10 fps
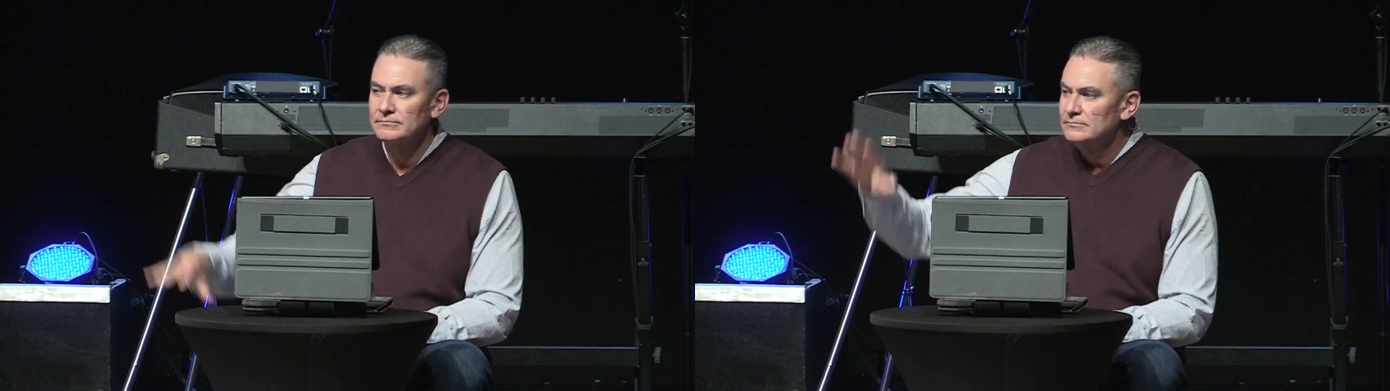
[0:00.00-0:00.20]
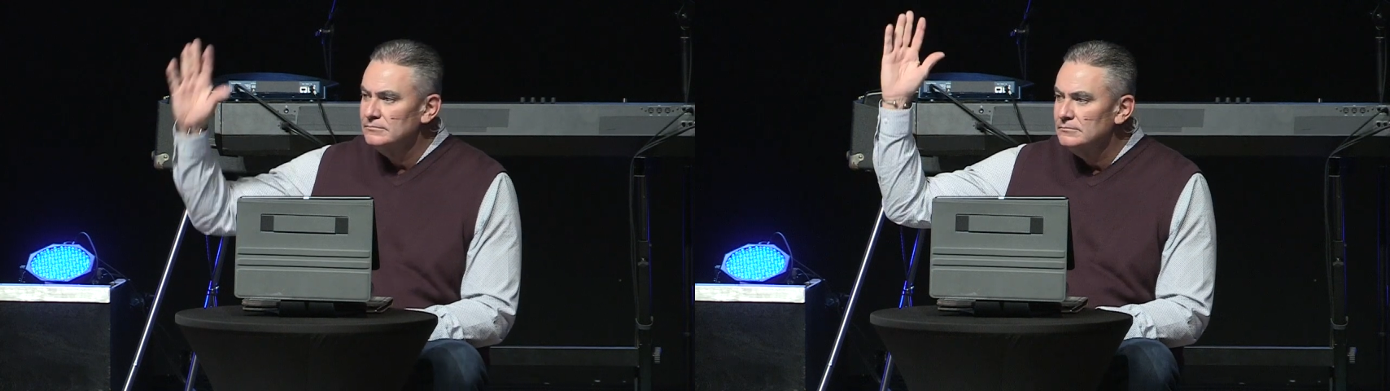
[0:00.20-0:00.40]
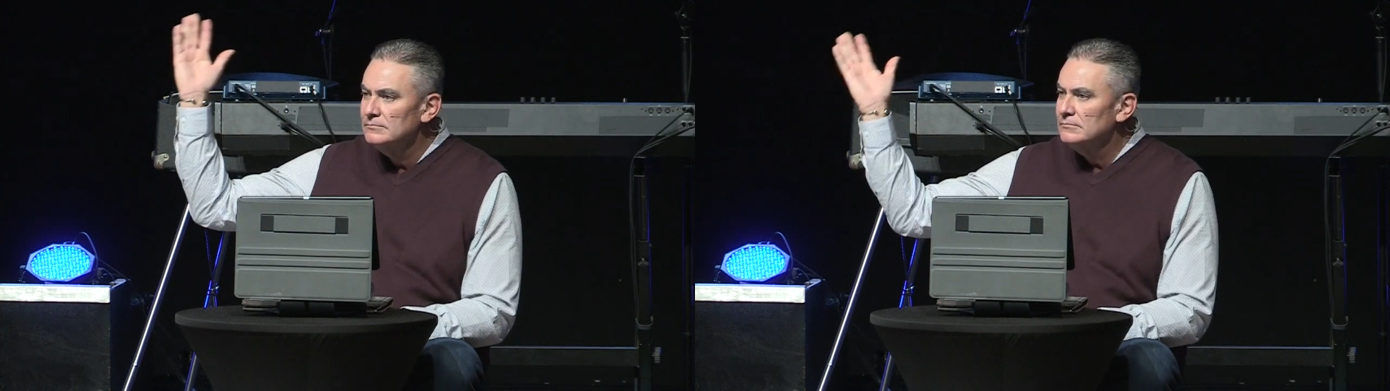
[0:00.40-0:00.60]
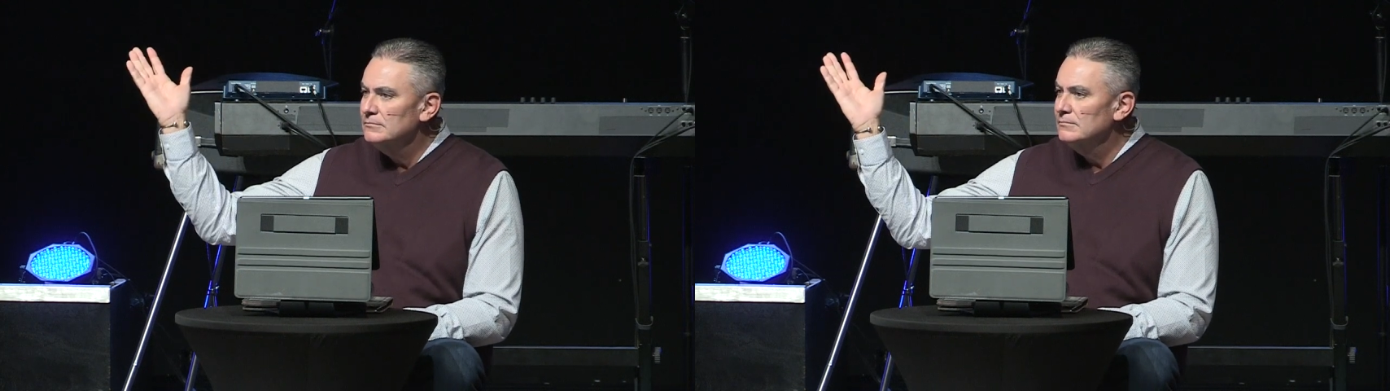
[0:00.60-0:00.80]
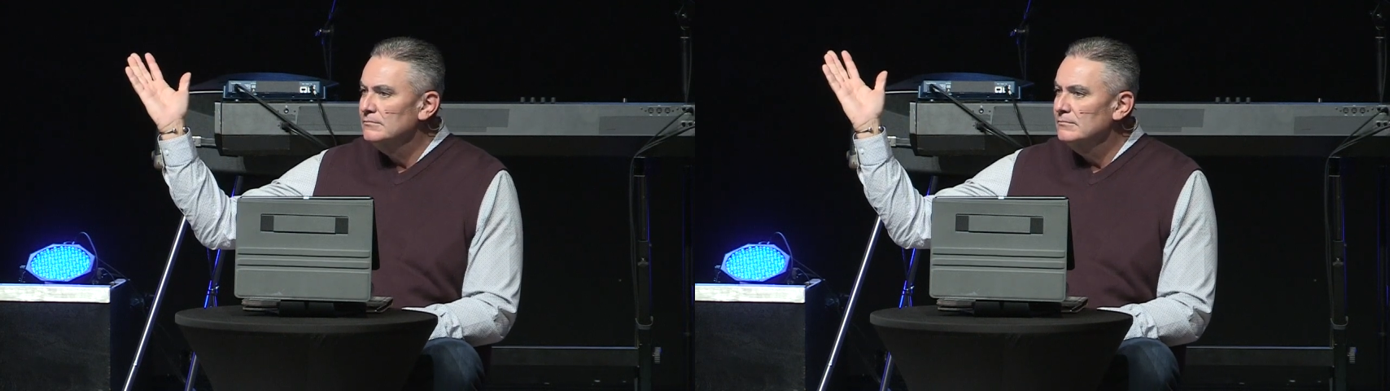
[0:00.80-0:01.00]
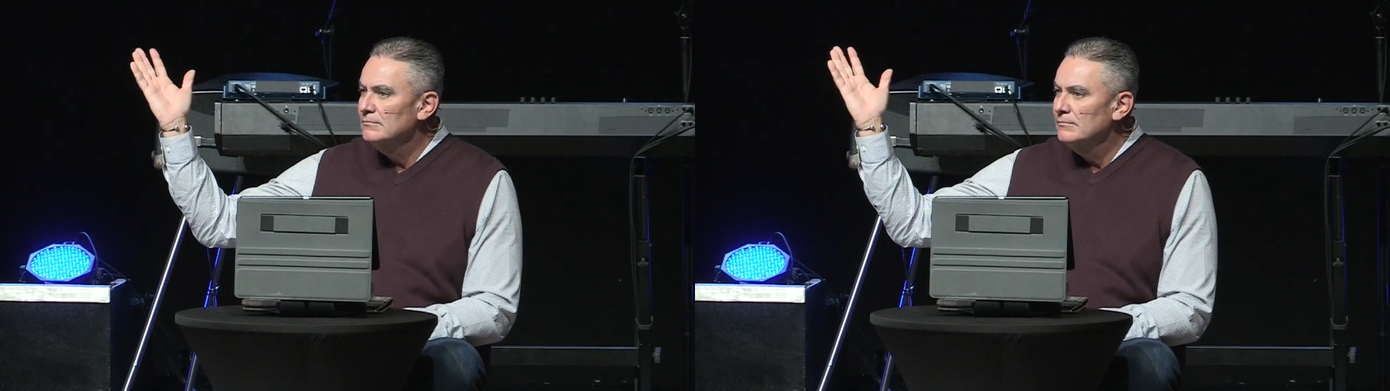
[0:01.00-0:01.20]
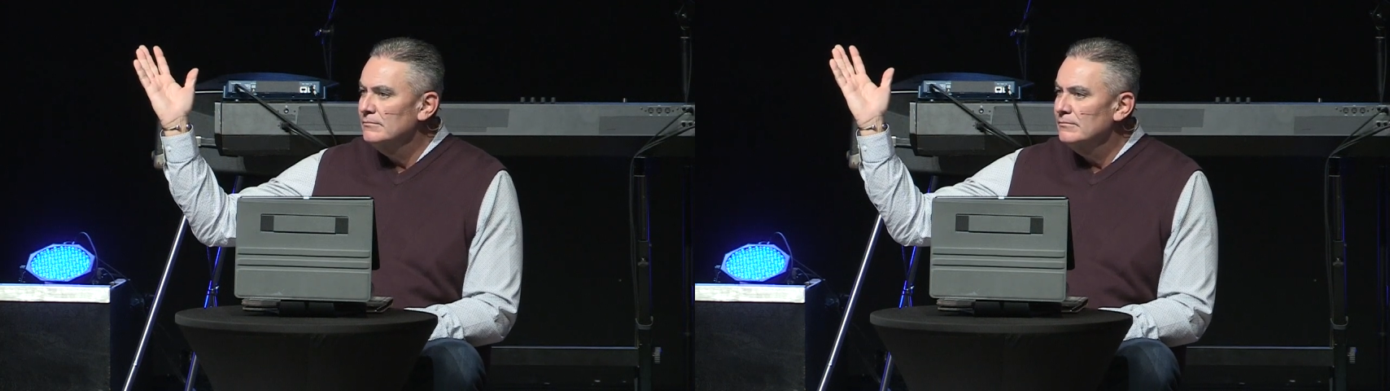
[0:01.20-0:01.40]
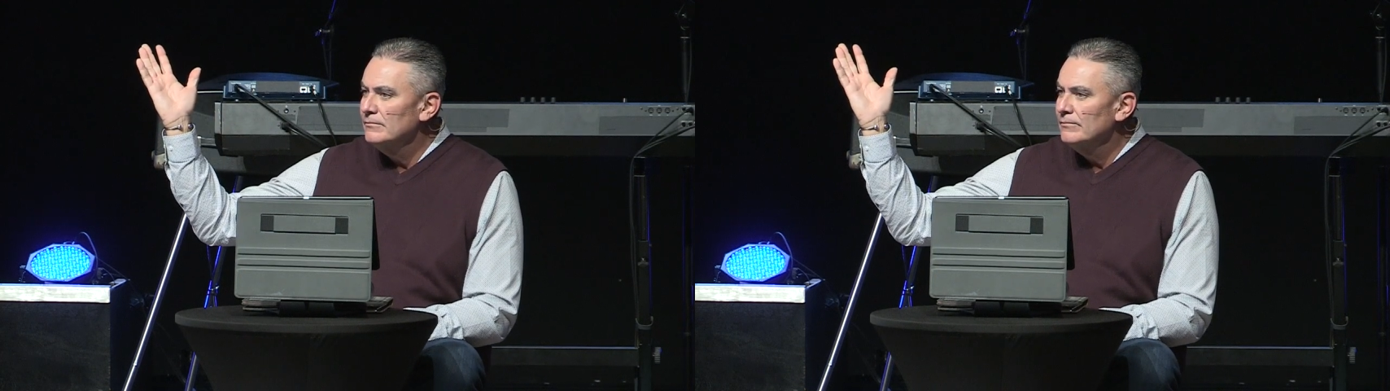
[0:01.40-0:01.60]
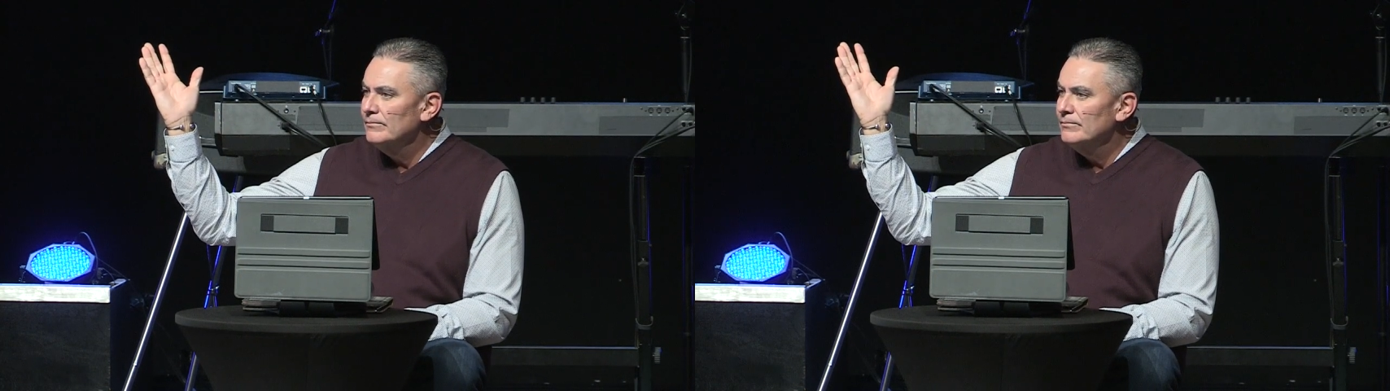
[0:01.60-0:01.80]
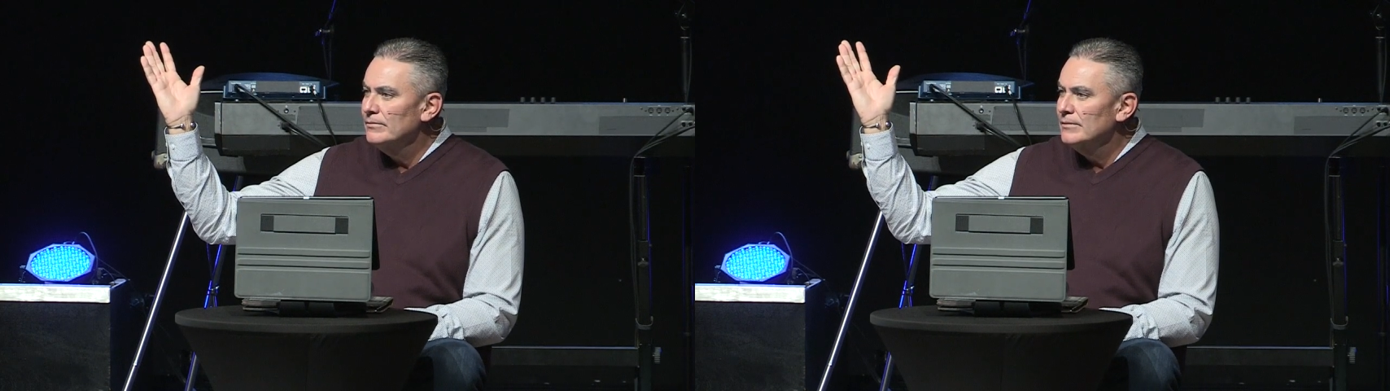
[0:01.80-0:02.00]

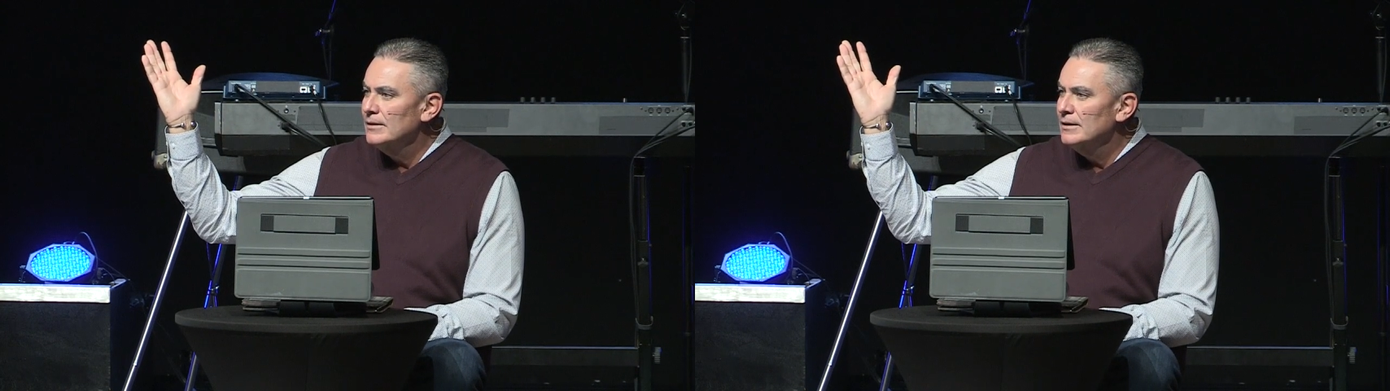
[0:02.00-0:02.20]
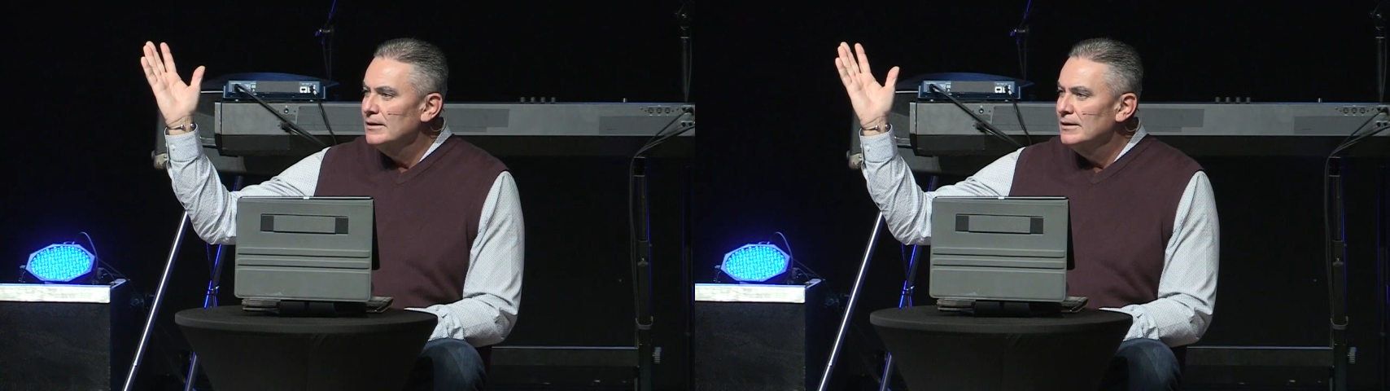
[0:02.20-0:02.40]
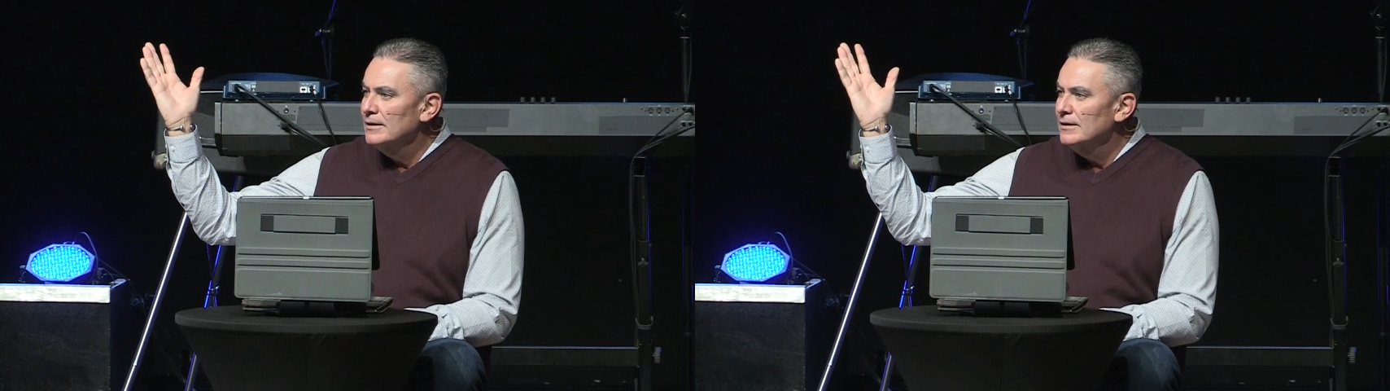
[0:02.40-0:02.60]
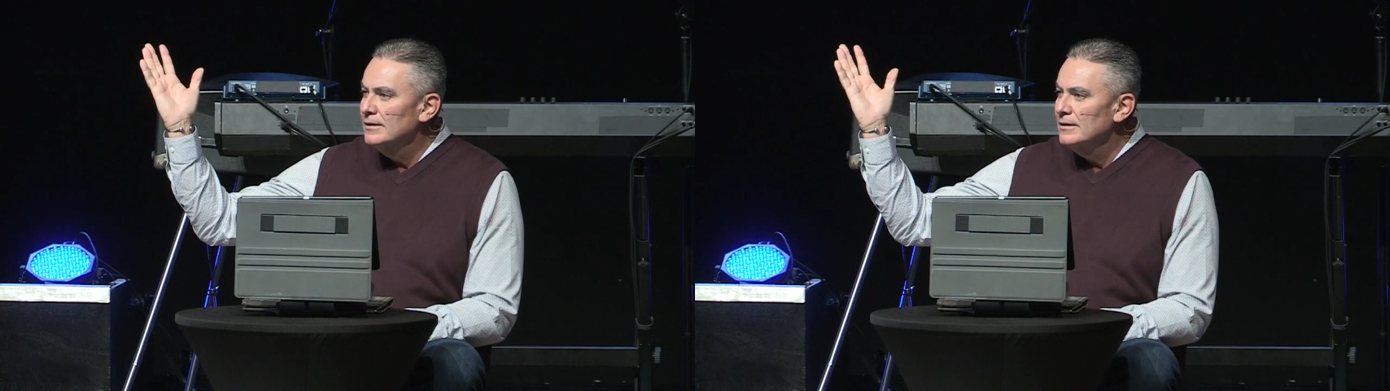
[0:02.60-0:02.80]
[no speech]